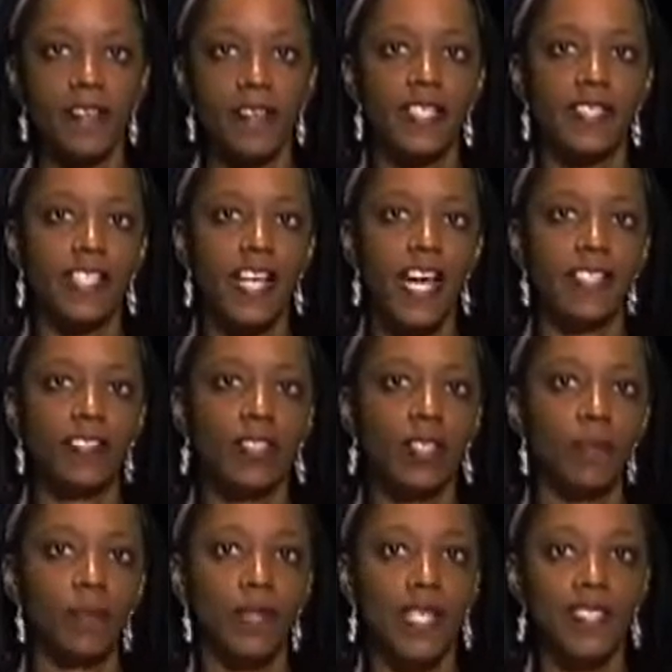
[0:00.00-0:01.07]
The attack
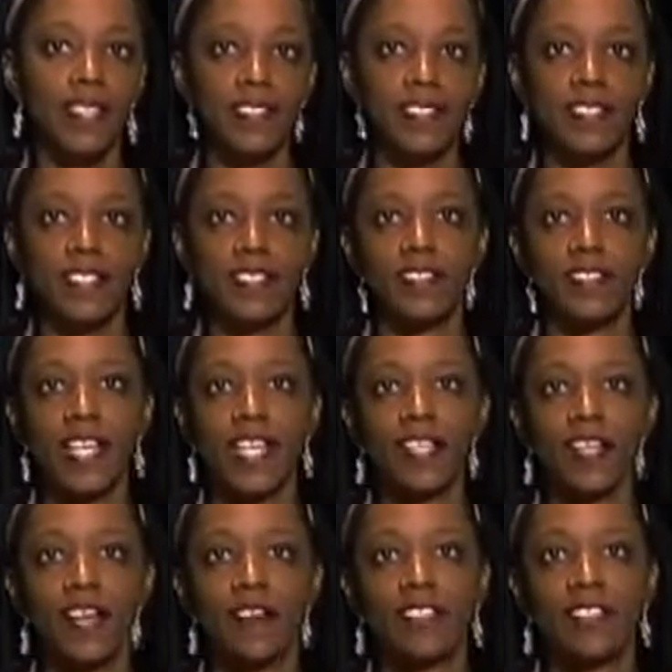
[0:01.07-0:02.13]
took place in the
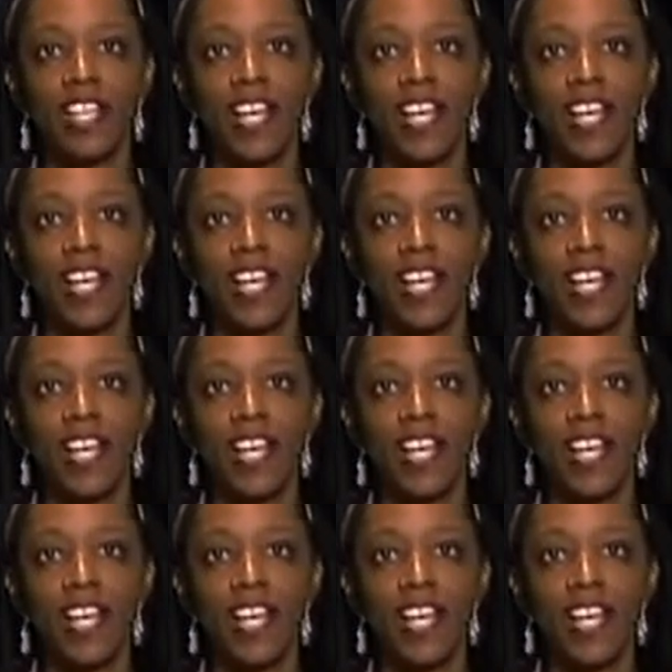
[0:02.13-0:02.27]
state of